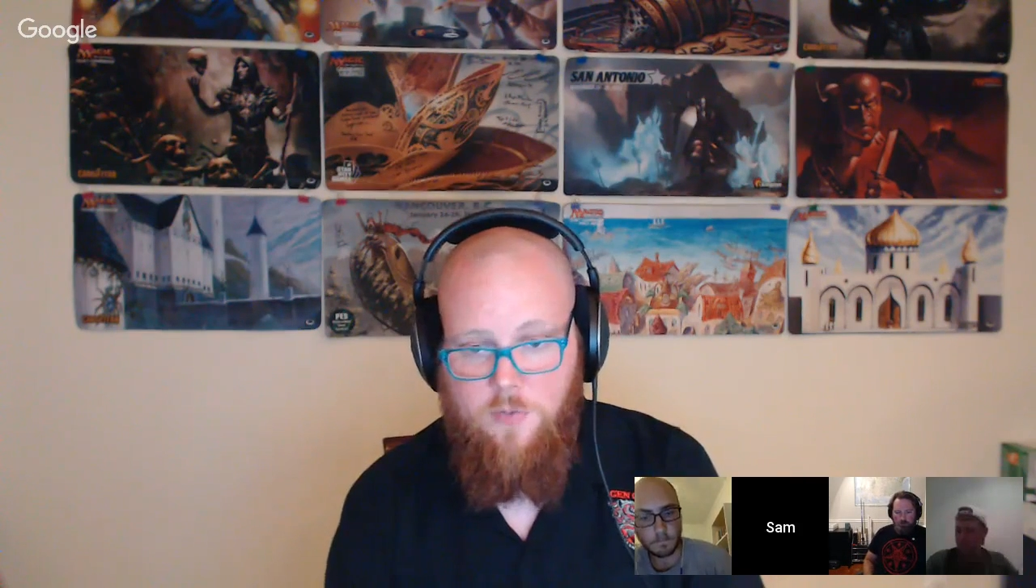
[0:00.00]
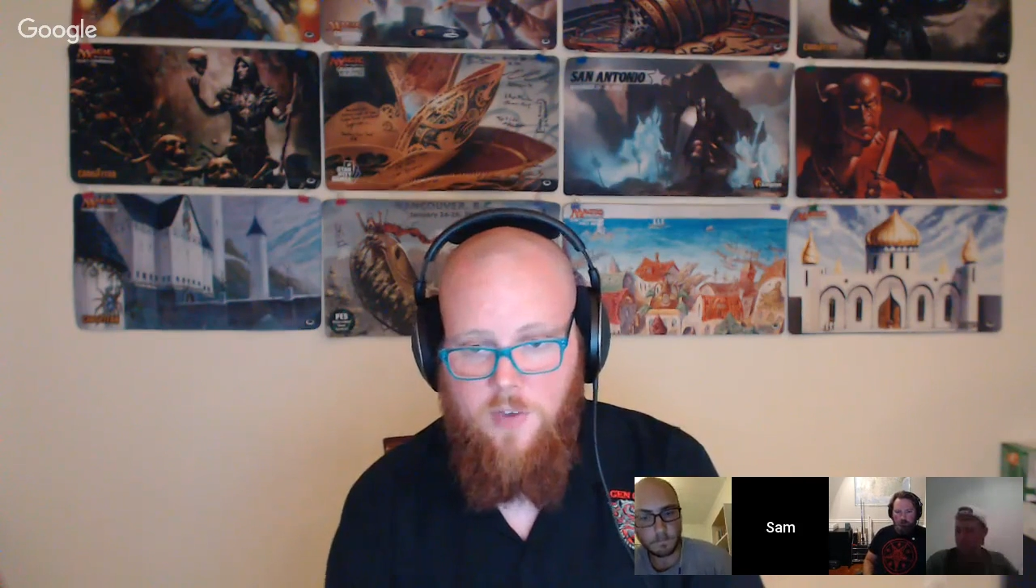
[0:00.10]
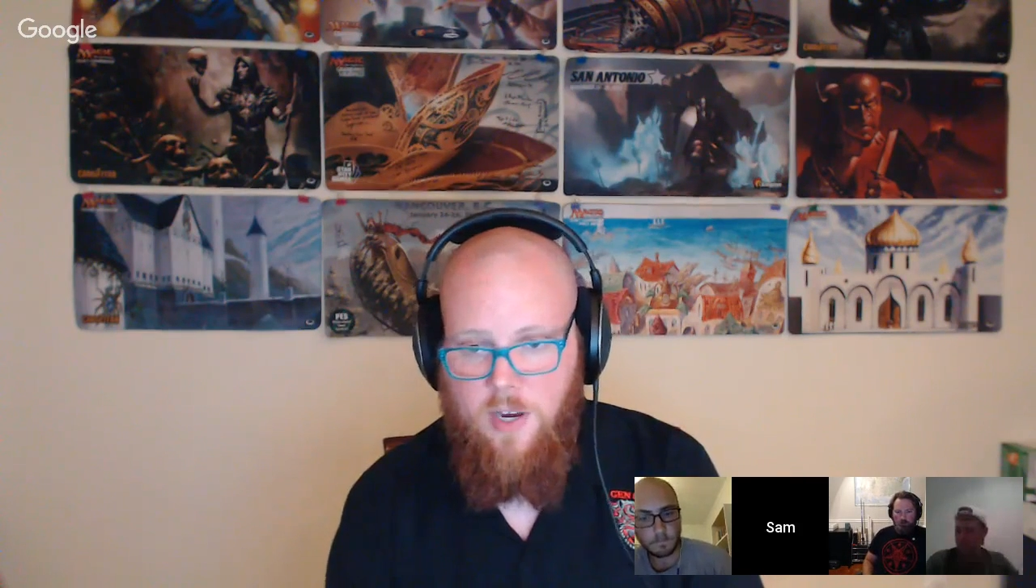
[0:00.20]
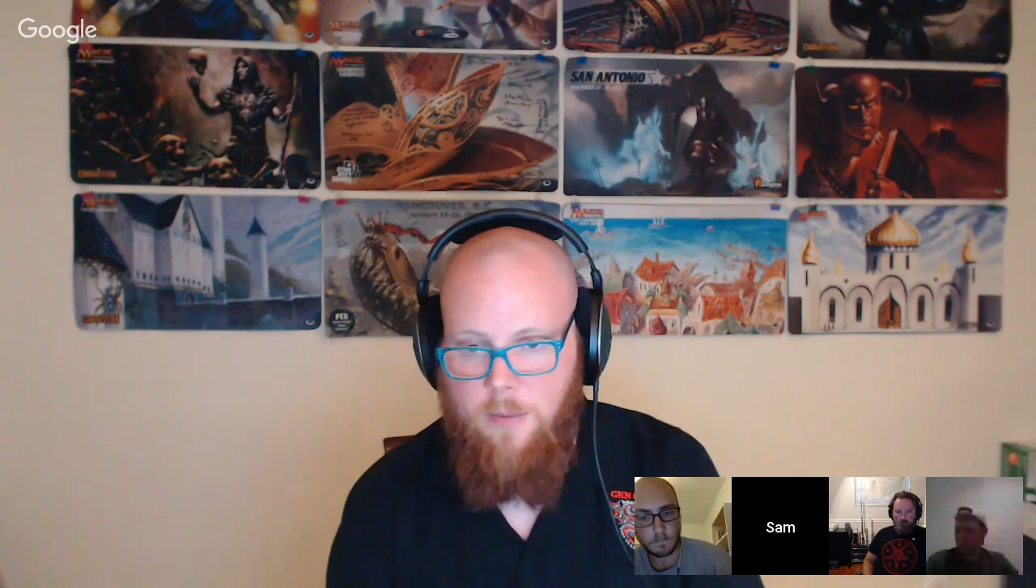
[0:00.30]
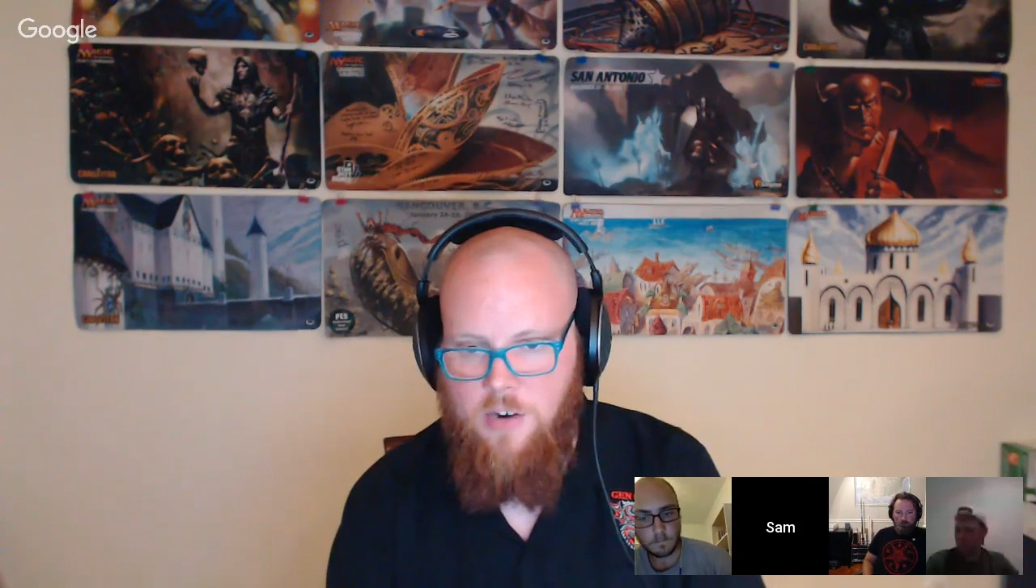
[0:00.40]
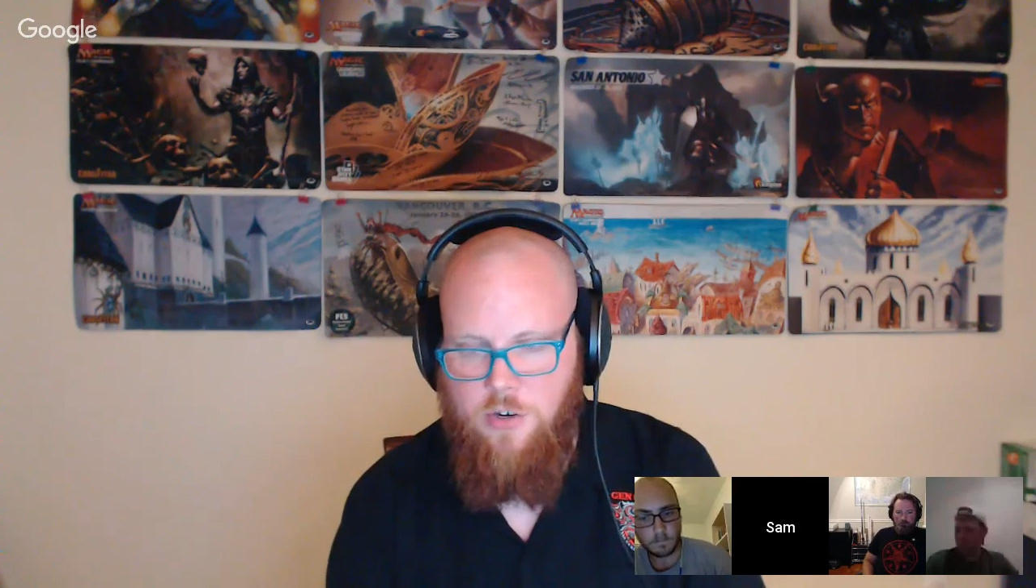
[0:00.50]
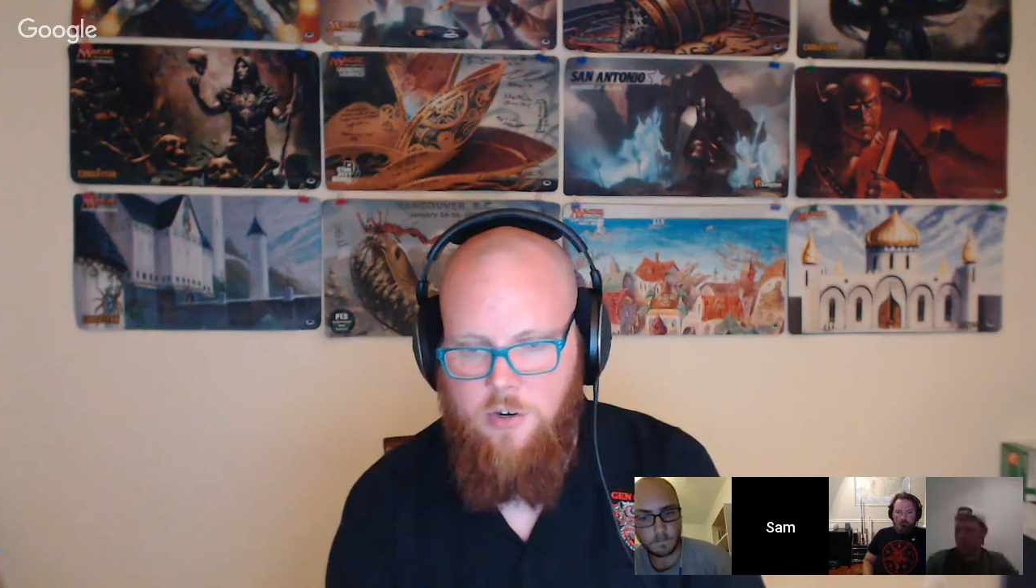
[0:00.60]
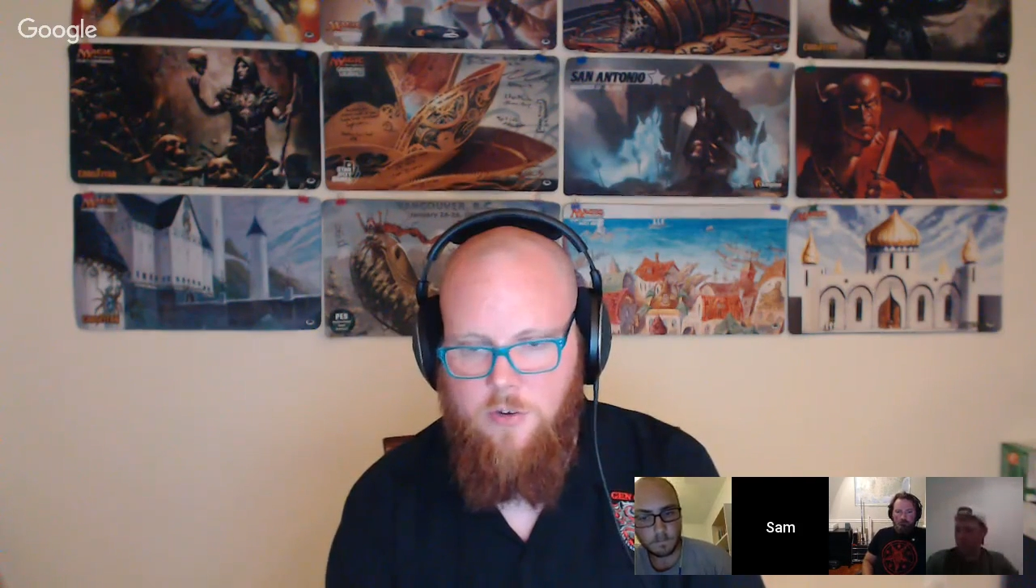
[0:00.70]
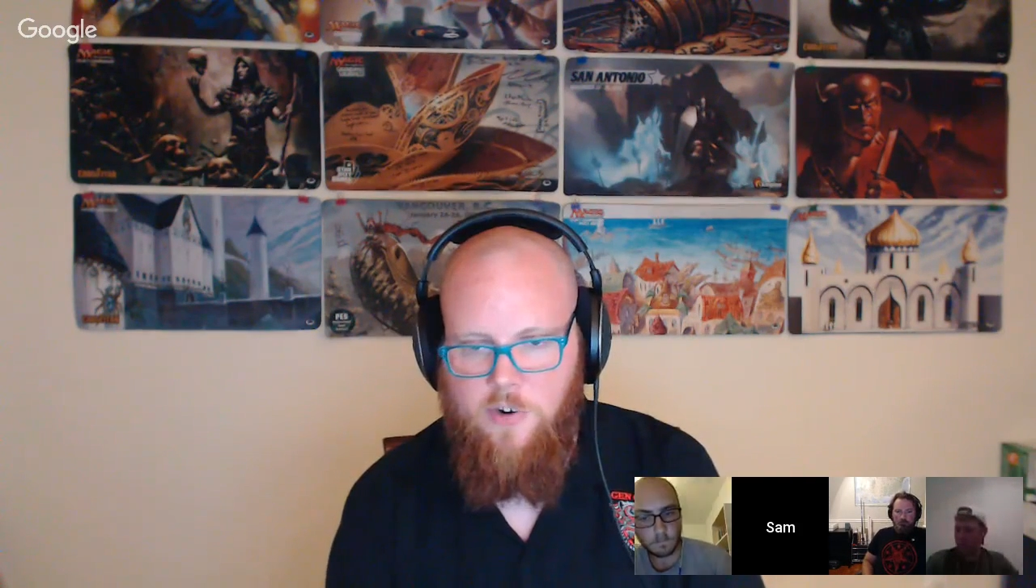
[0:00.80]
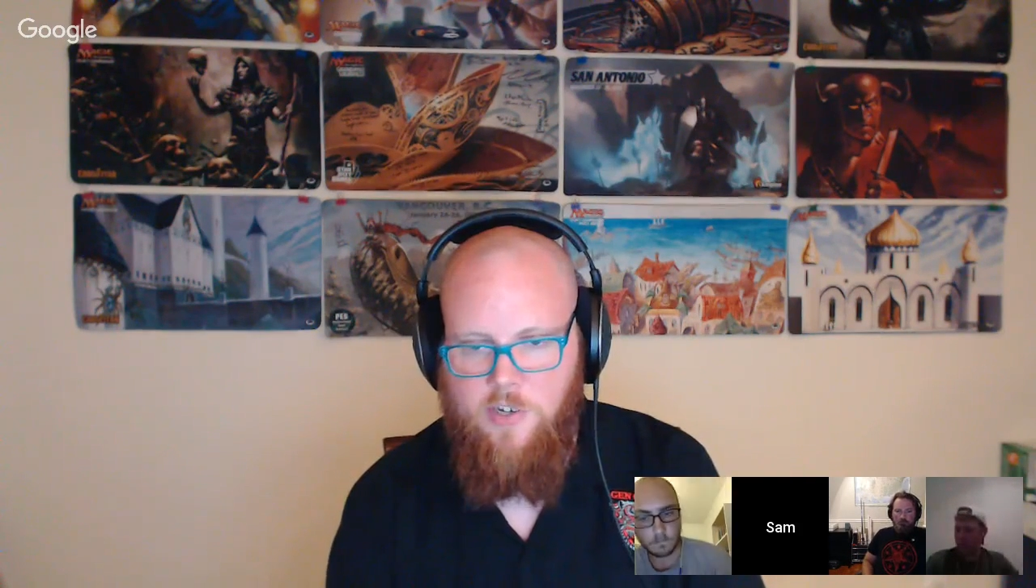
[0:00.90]
you've got a major
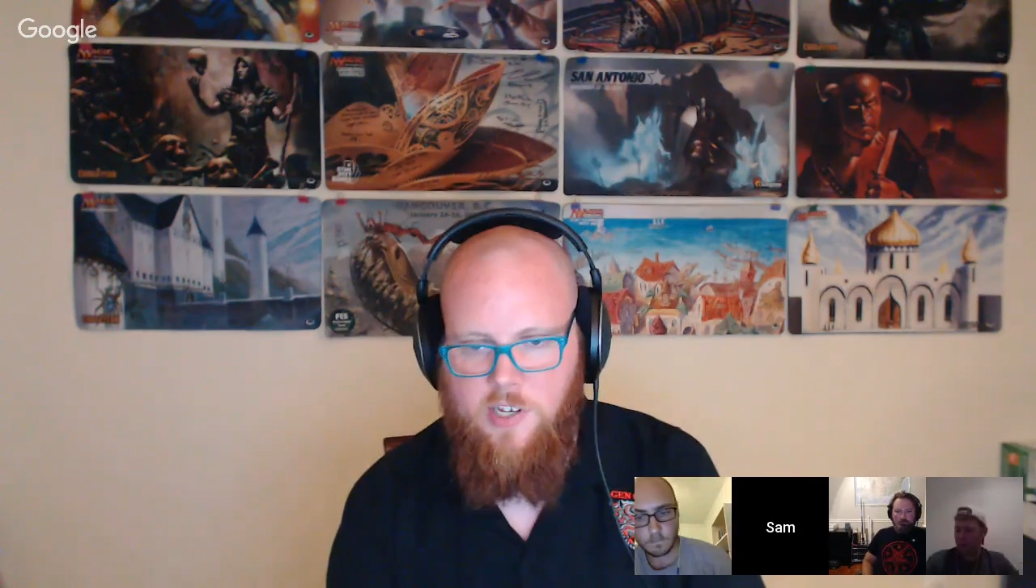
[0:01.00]
university